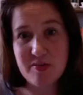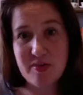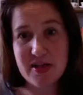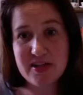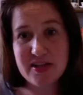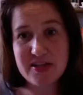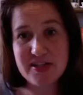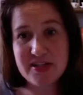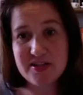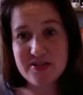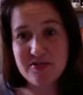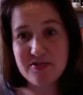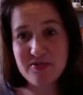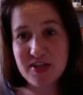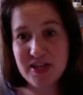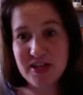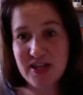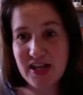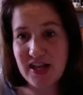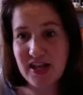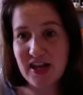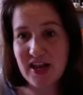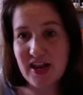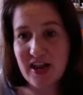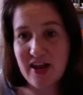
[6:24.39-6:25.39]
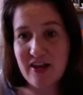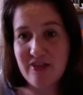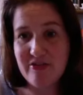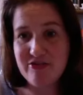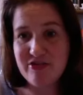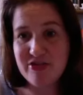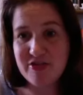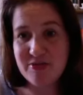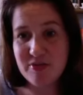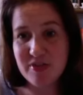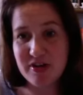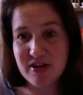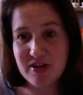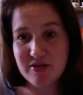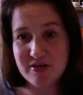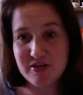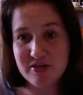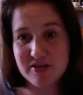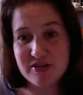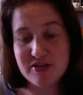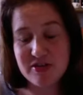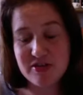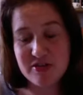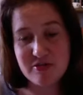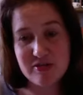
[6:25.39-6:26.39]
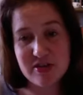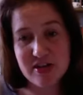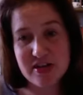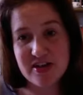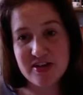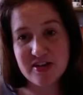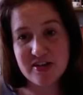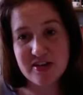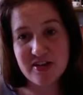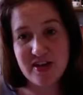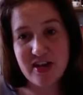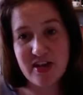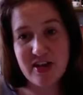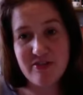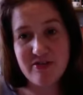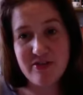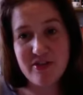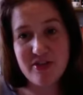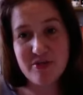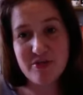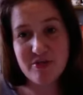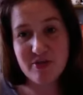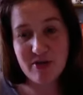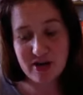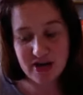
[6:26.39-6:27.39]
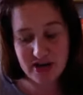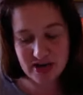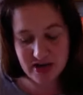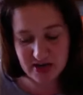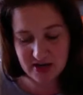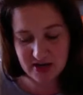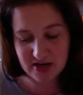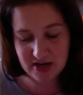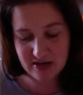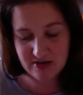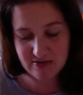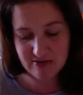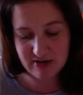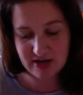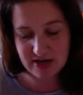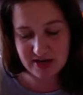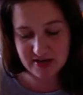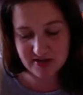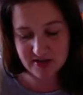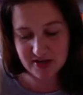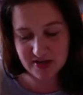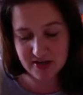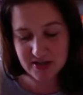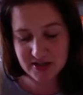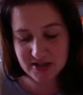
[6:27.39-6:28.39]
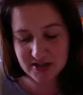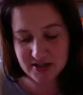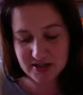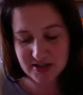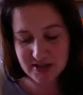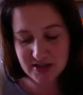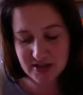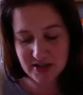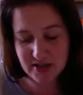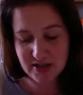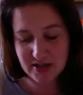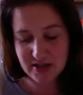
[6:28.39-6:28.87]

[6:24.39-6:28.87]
But I just really loved what I was doing, loved the writing and the research.